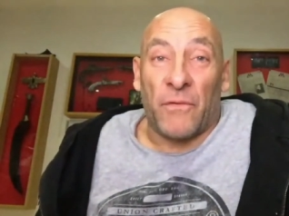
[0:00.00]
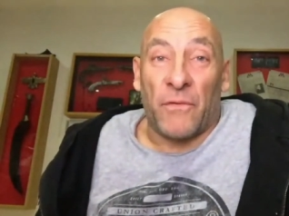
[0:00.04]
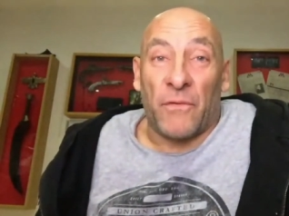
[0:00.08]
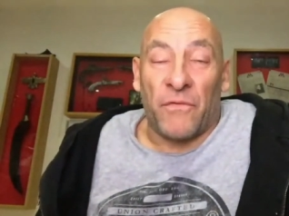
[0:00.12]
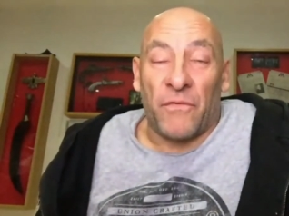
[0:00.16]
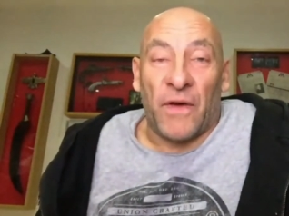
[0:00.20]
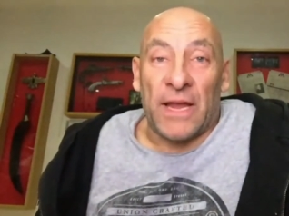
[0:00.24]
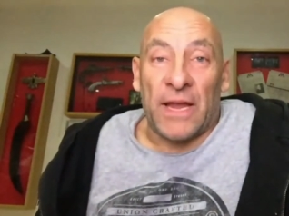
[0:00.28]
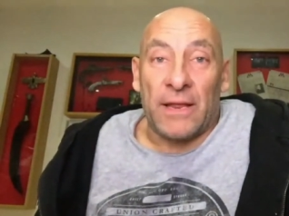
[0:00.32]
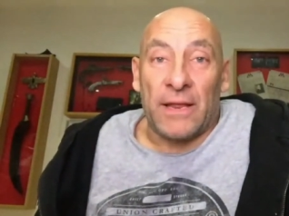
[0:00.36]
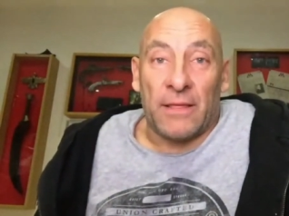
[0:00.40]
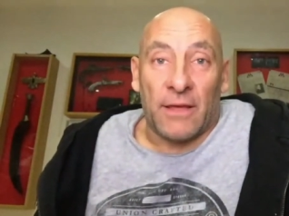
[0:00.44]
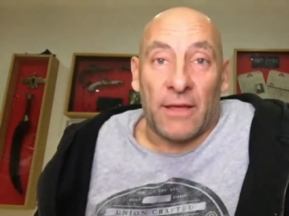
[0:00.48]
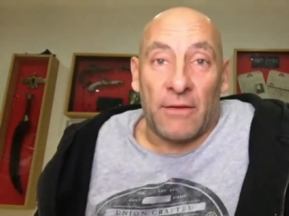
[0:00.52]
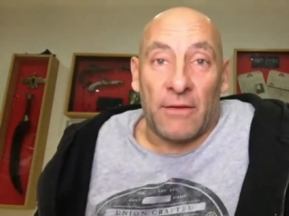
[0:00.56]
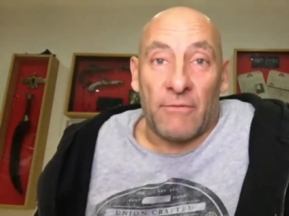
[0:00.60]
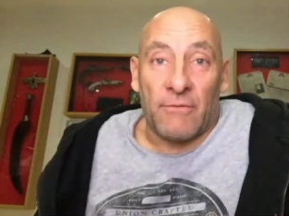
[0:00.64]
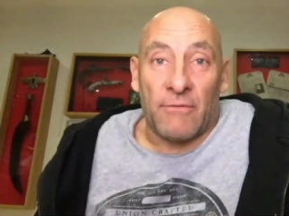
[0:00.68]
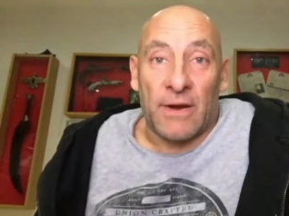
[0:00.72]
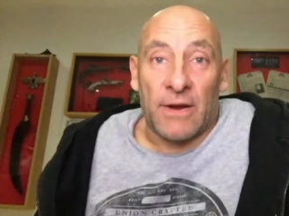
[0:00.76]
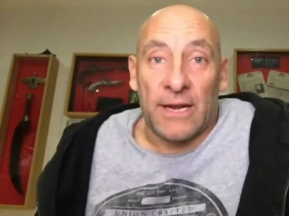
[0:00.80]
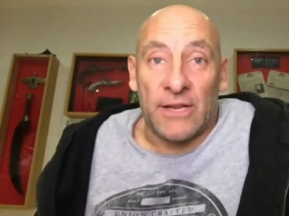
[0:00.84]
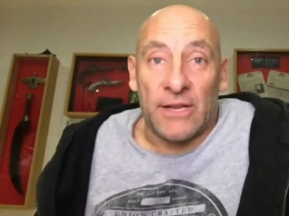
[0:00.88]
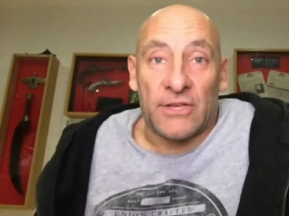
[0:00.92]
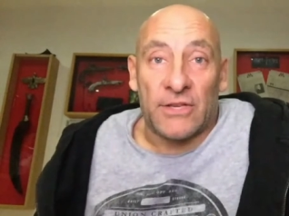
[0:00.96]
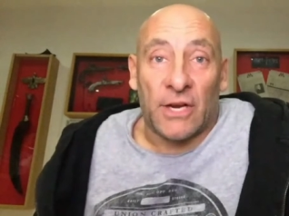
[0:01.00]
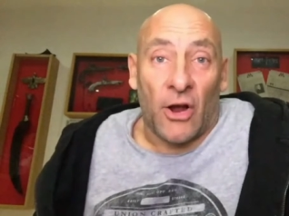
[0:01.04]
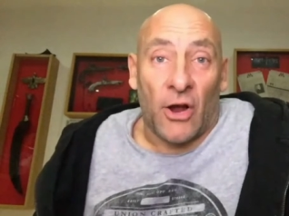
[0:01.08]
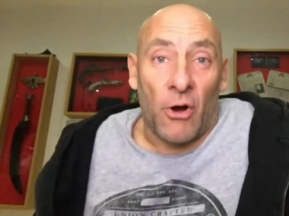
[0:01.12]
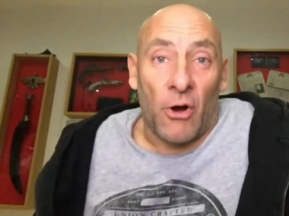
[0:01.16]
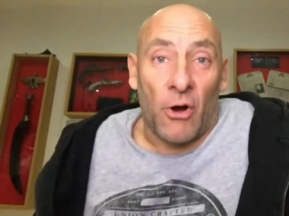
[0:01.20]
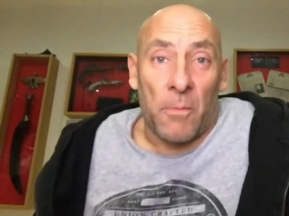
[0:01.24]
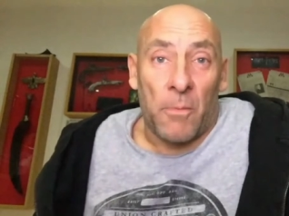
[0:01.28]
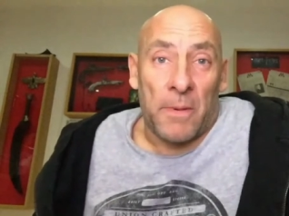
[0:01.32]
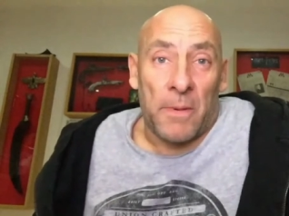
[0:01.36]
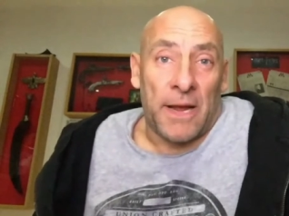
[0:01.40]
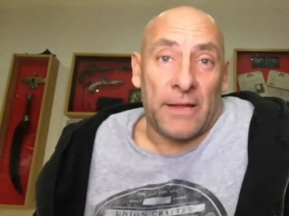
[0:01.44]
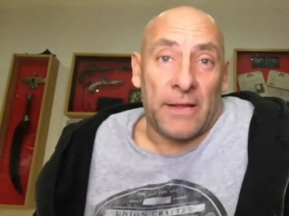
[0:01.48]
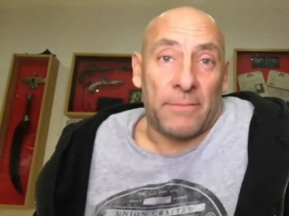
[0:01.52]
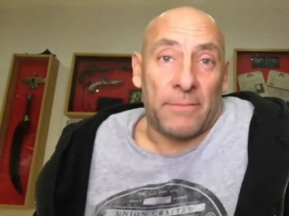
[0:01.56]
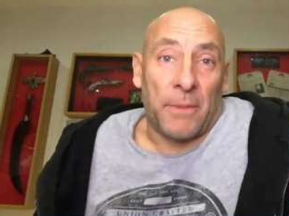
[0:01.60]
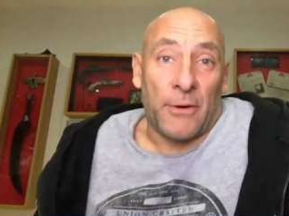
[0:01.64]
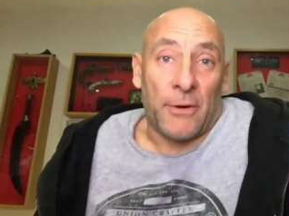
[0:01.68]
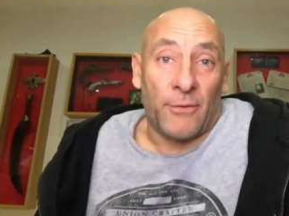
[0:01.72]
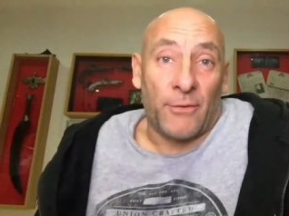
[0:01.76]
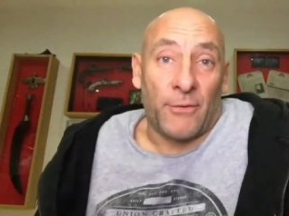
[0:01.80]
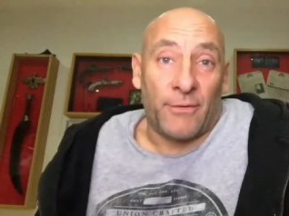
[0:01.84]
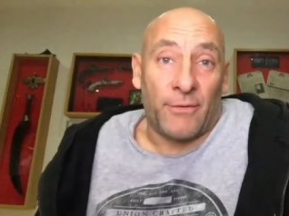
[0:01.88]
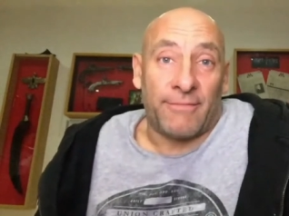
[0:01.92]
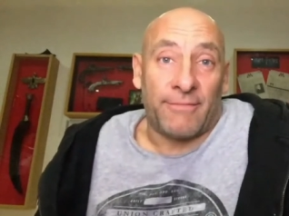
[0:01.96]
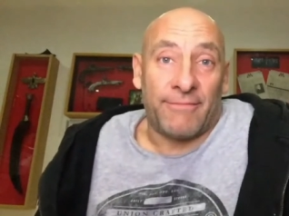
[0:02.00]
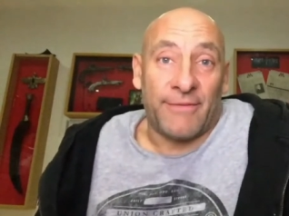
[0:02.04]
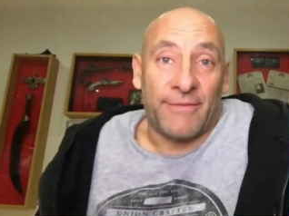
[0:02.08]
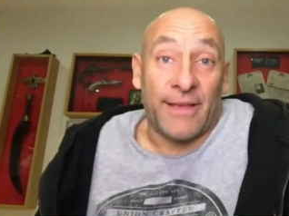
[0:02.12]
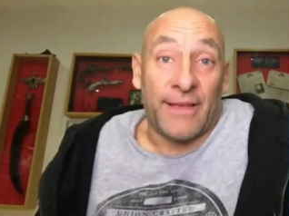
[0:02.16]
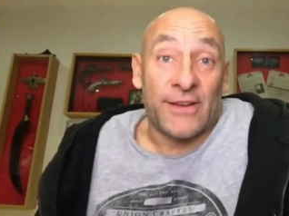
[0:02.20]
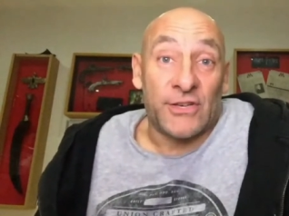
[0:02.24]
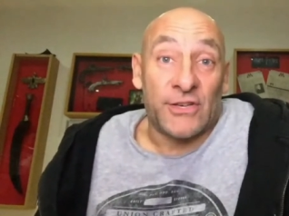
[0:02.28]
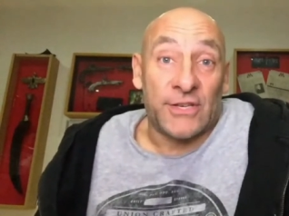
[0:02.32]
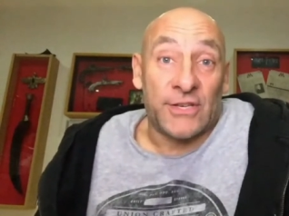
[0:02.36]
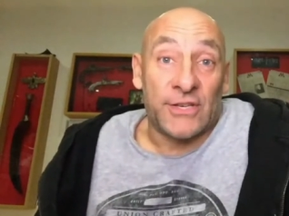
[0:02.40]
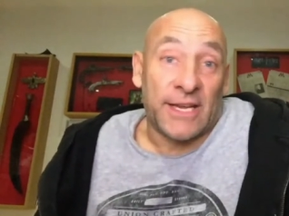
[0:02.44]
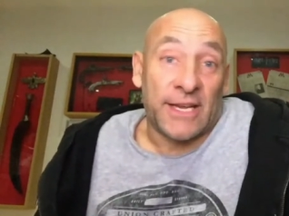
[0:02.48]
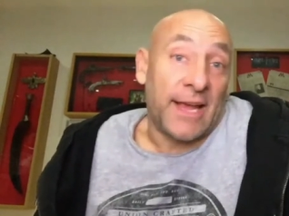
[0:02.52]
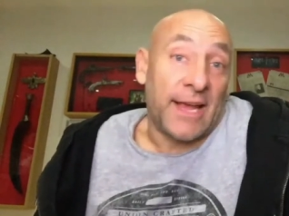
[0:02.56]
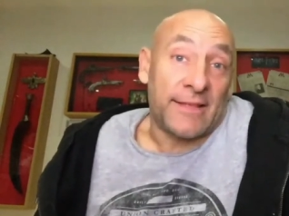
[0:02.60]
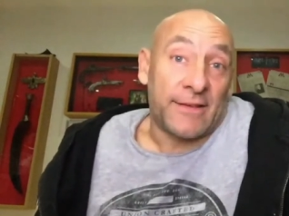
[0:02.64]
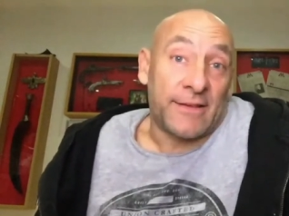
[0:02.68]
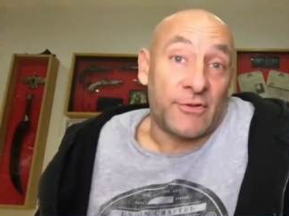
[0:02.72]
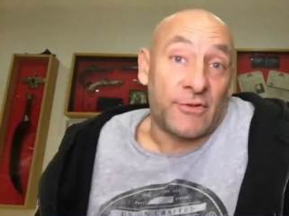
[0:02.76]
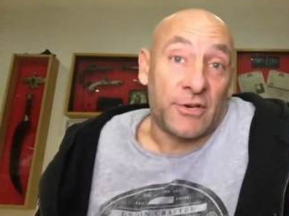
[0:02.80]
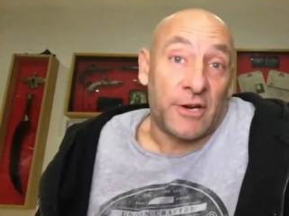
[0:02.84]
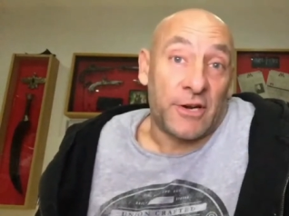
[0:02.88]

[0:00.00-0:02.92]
fate thing, really, to culminate both things together.